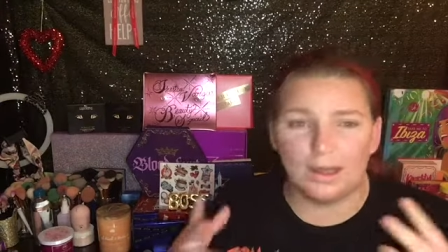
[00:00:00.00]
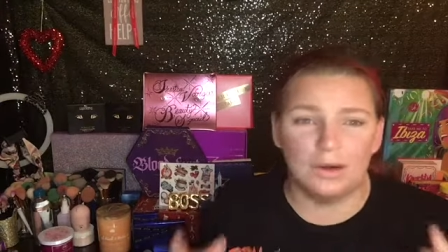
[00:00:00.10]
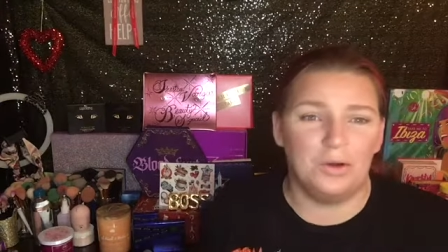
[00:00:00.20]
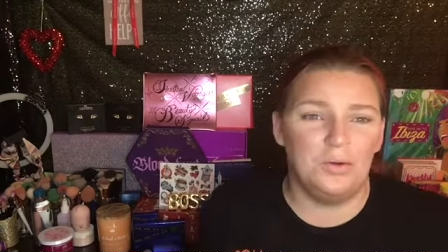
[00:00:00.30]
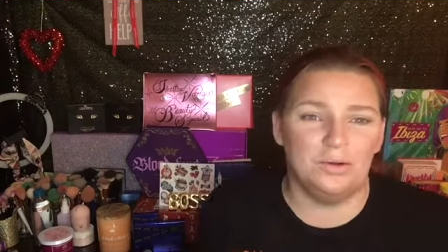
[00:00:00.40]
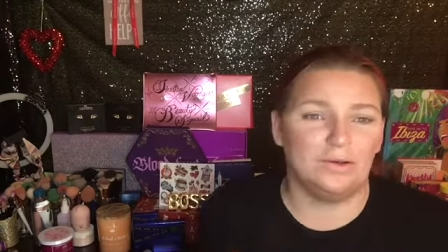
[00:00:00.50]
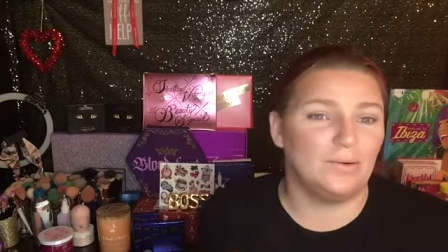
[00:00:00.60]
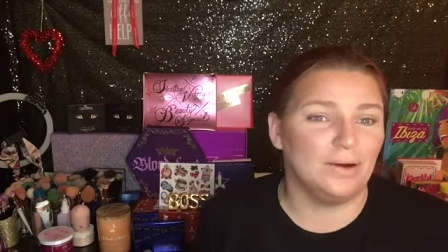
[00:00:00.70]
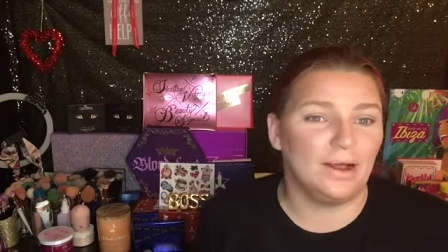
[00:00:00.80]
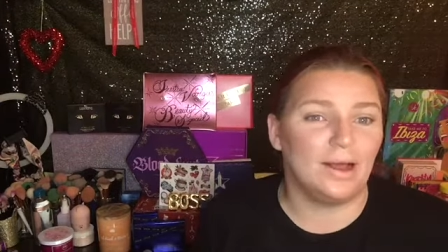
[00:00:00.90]
I know what's
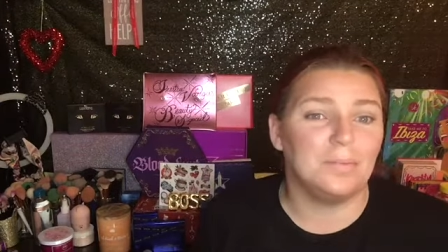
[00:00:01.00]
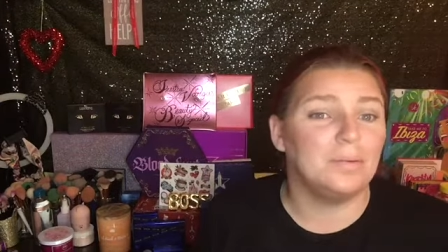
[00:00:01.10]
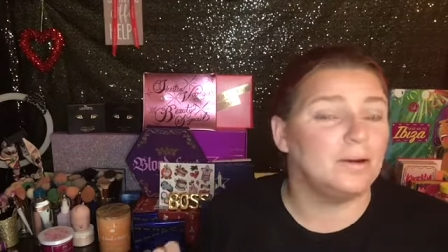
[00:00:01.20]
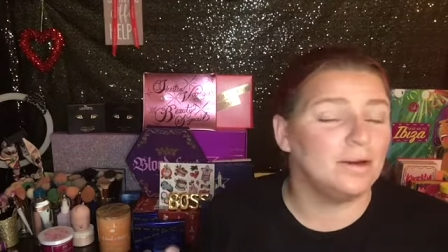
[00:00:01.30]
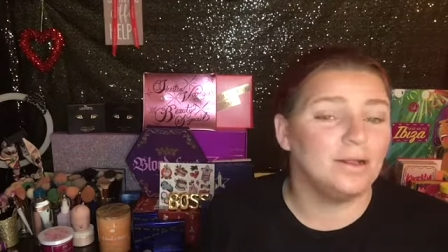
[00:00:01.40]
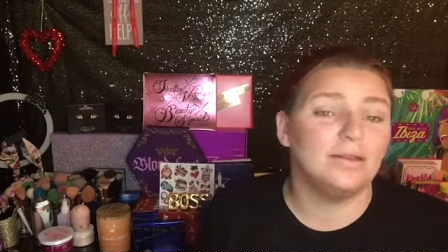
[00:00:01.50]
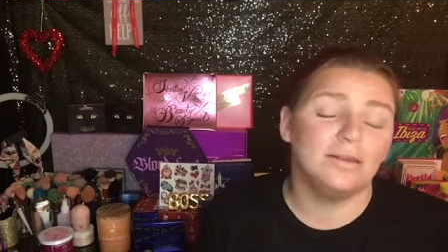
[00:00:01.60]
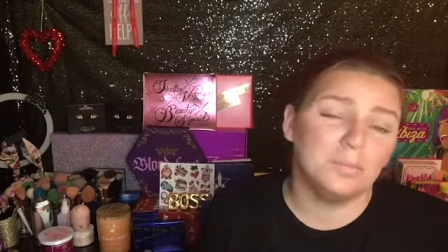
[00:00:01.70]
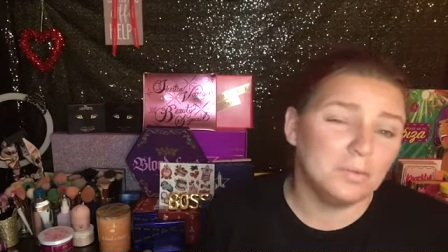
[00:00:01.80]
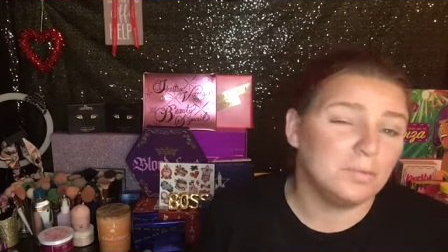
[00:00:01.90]
going to happen. And
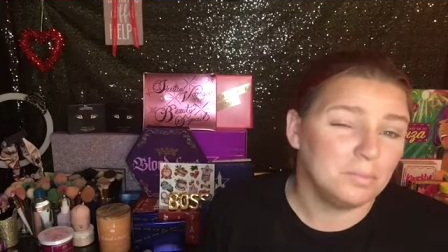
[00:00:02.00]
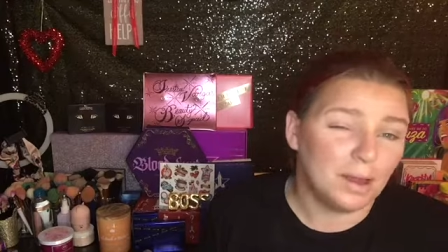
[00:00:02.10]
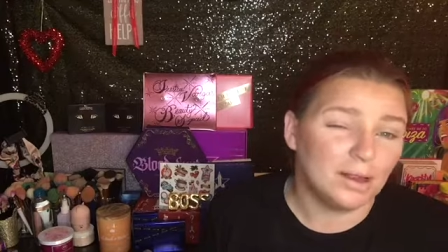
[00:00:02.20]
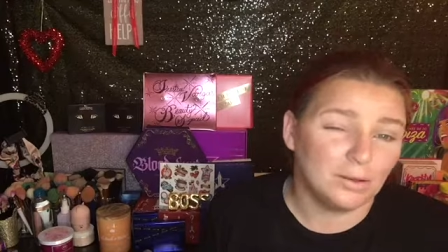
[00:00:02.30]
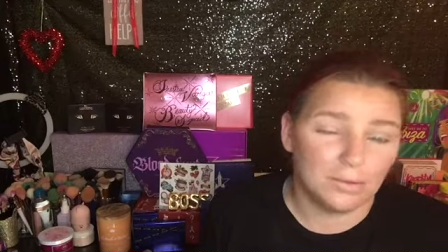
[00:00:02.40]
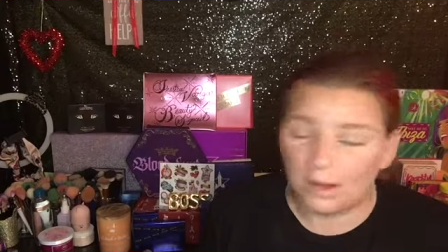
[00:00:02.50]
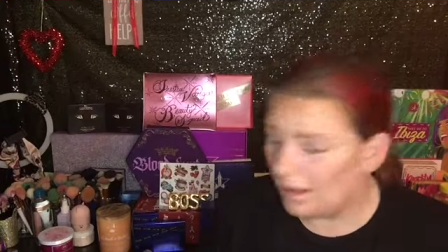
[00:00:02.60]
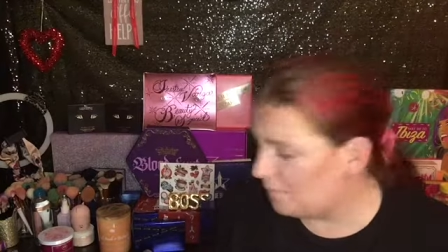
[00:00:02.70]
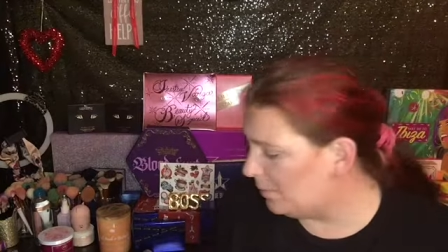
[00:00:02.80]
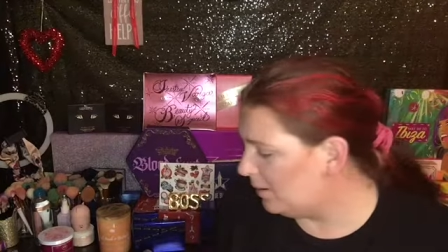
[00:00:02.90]
something bad's going to
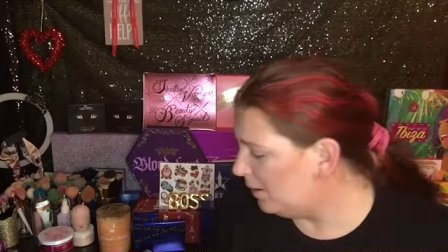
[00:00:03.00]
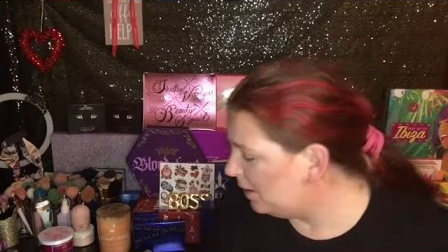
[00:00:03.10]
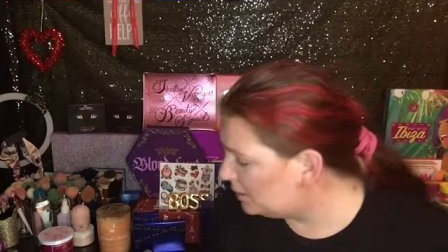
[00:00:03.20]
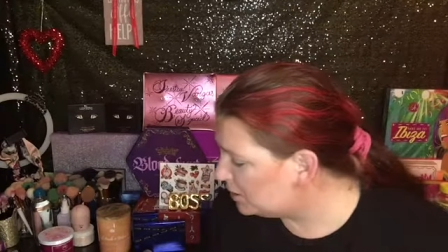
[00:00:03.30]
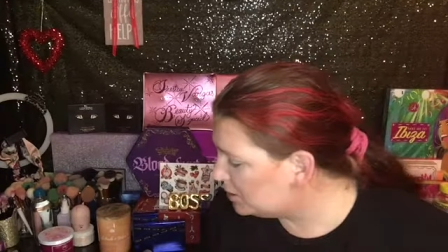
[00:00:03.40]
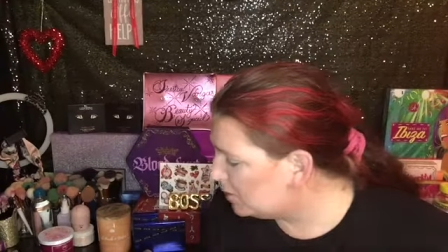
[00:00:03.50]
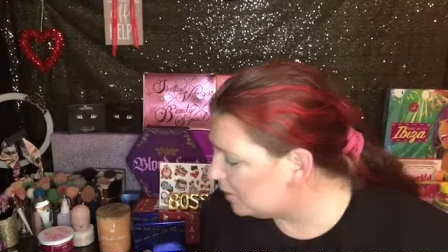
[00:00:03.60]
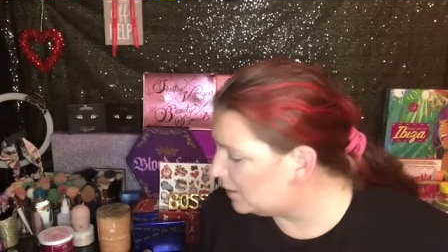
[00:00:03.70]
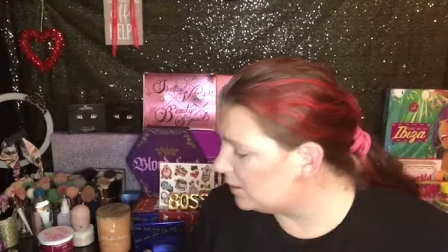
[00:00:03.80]
happen. I just know it.